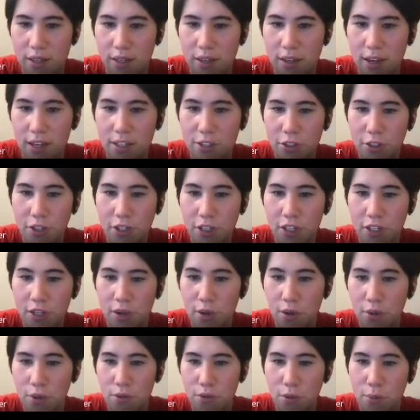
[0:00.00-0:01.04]
And you're going to
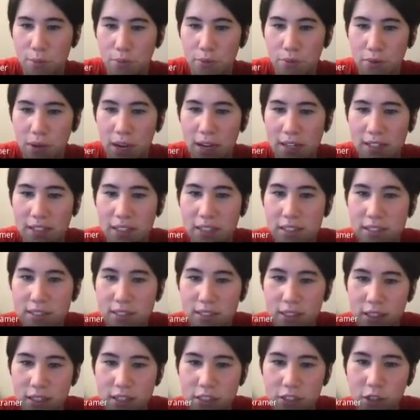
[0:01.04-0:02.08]
go through
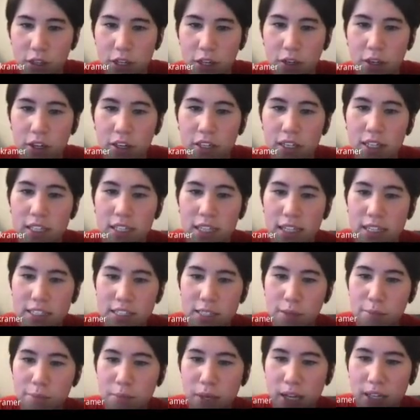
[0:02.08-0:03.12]
practice, and so you're going to need
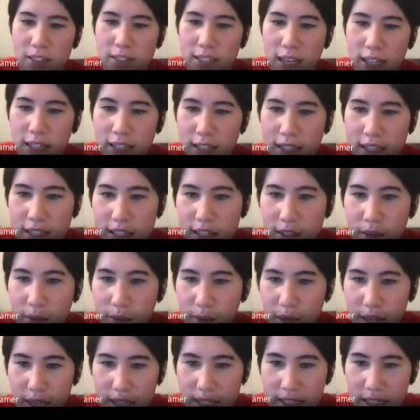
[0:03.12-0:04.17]
to build at least
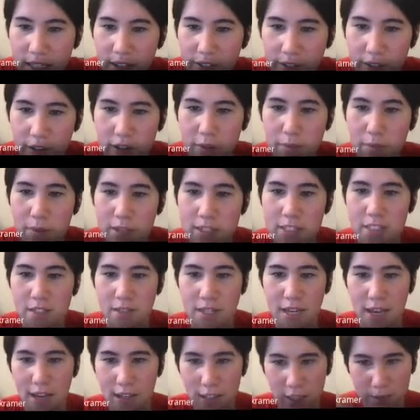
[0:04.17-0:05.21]
3 different
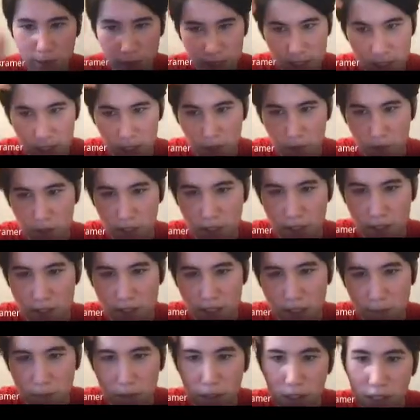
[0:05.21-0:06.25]
mystery elements using the
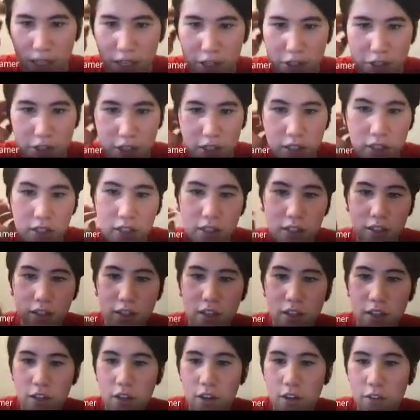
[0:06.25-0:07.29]
simulation.
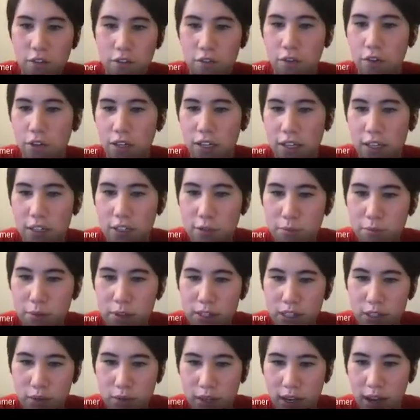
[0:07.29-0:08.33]
For each
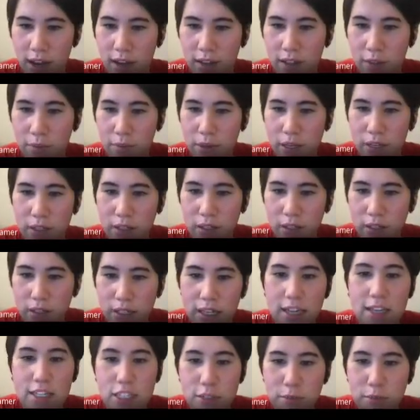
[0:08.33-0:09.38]
mystery element
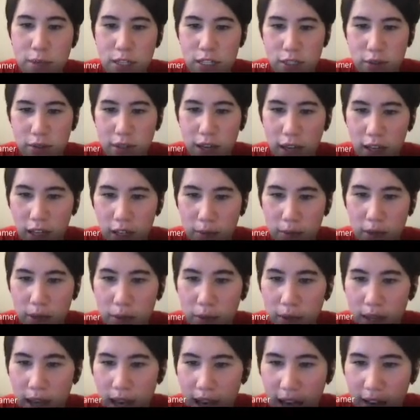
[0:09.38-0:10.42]

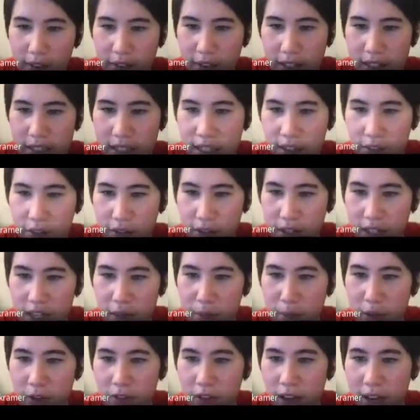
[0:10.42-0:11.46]
will have a different
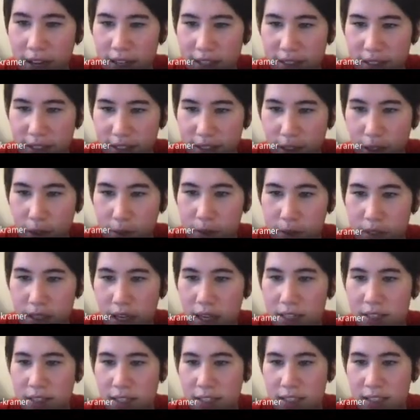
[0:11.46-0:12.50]
number of isotopes
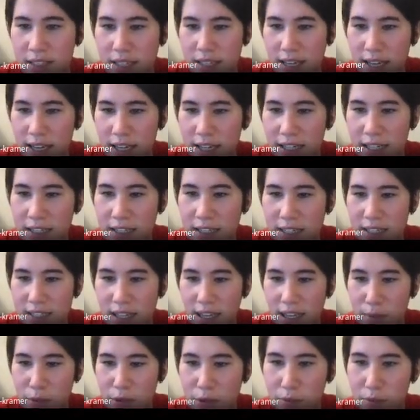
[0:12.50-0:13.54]
as indicated in the
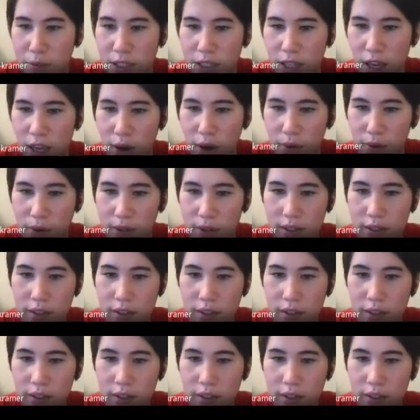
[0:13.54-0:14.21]
table below.